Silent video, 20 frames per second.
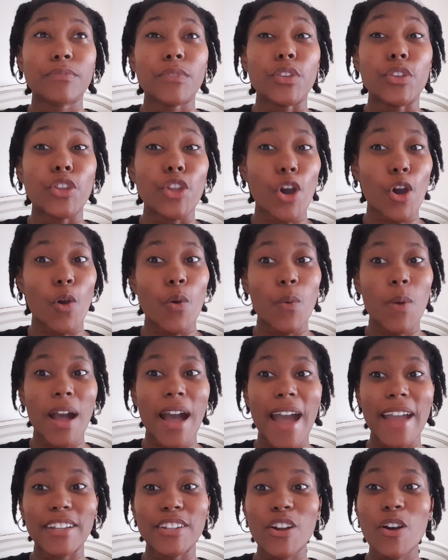No,
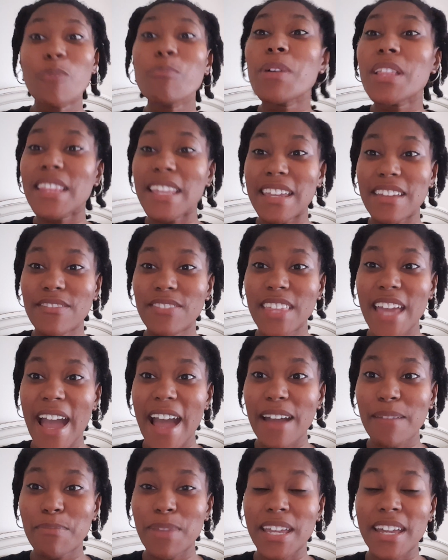I don't believe
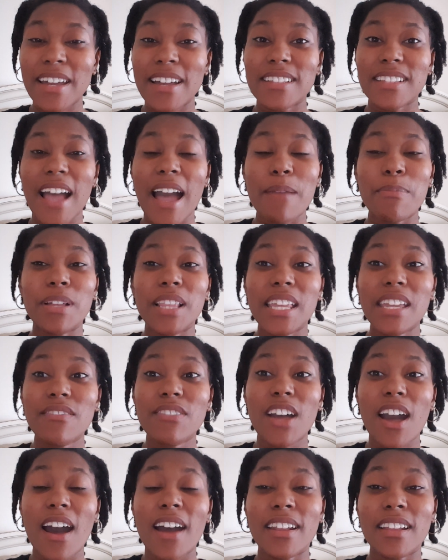that, because I
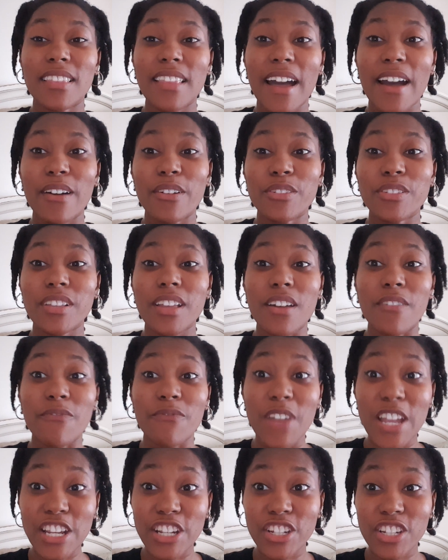believe God allows
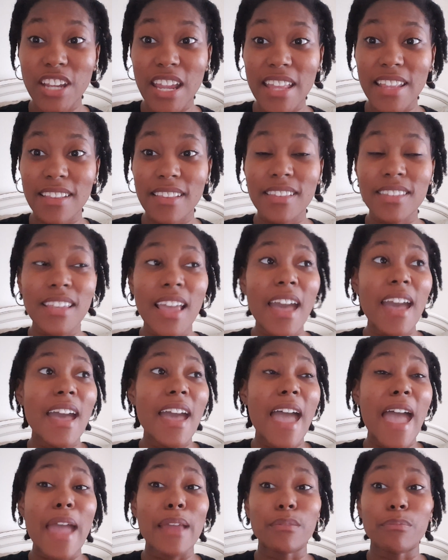convictions
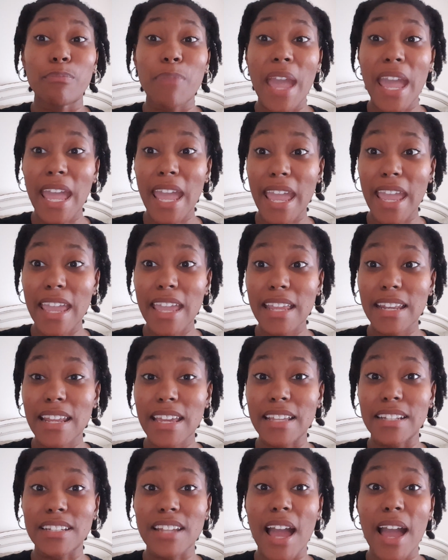and pain
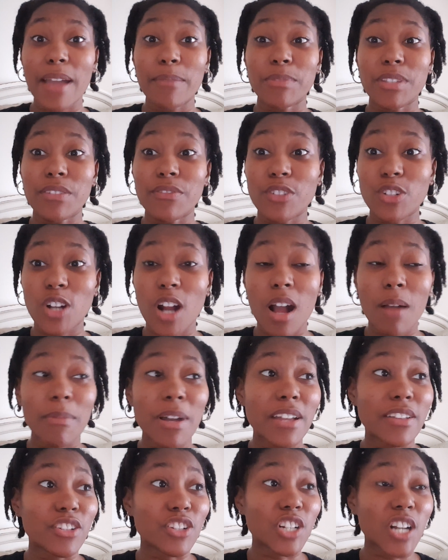and times of
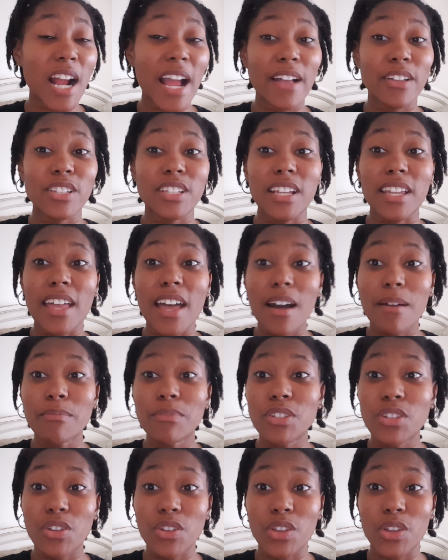trauma and trials to
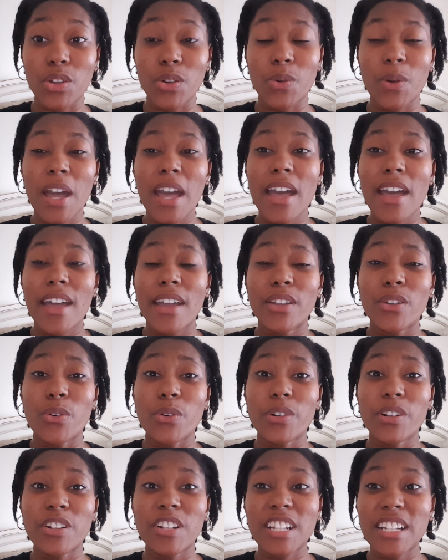come to you in
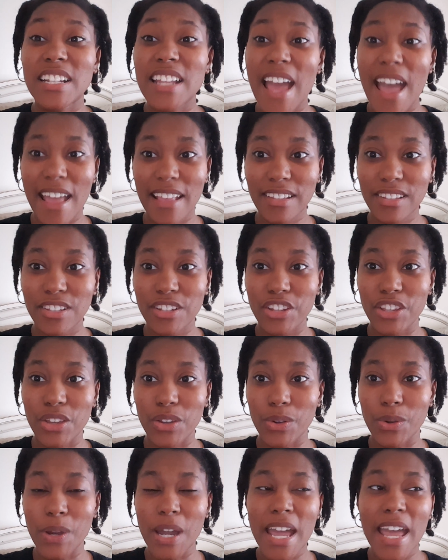order to test
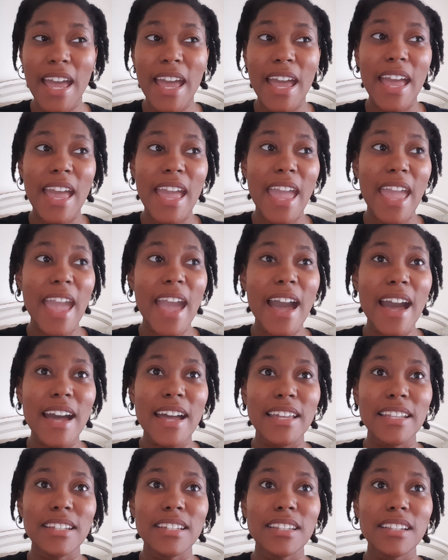you.
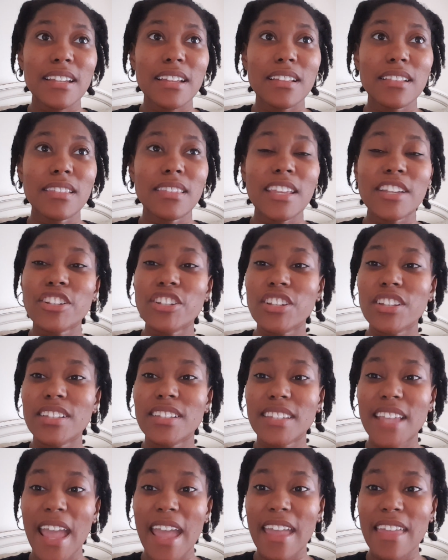And let's
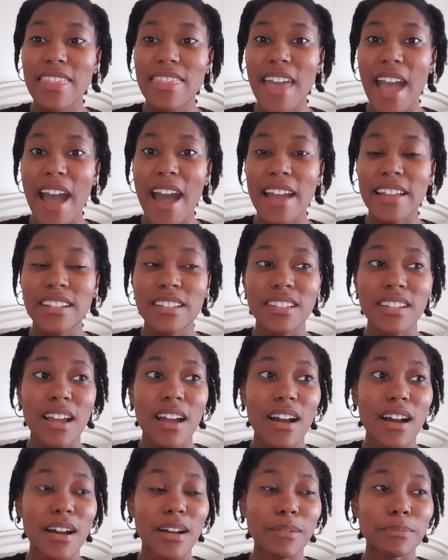just say that,
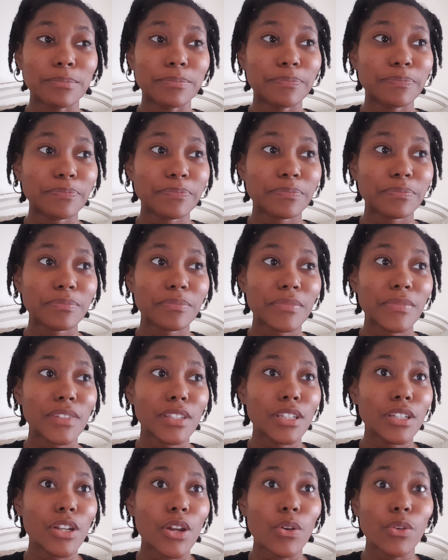
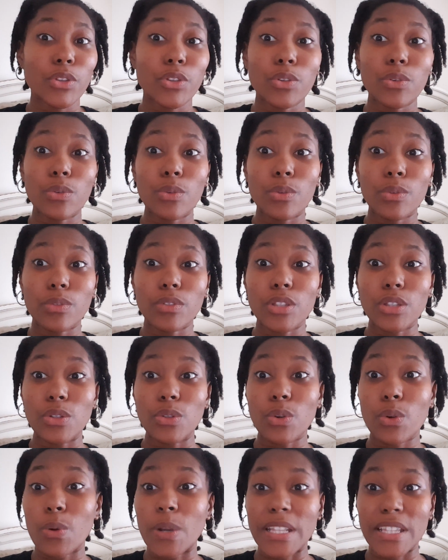you know,
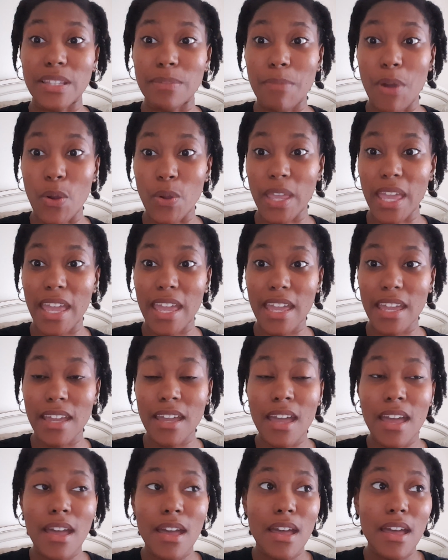you quit smoking
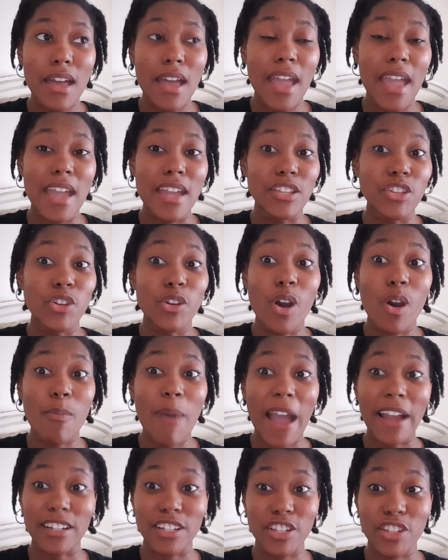and you go
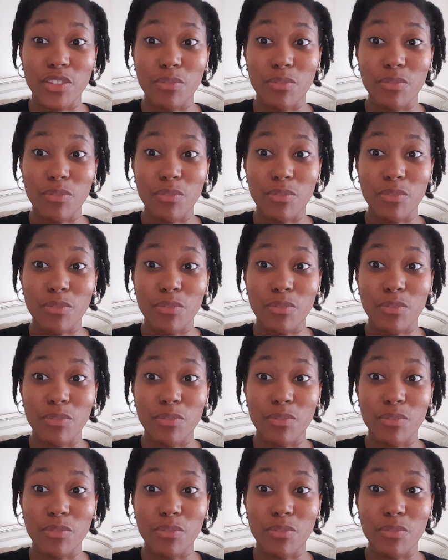back to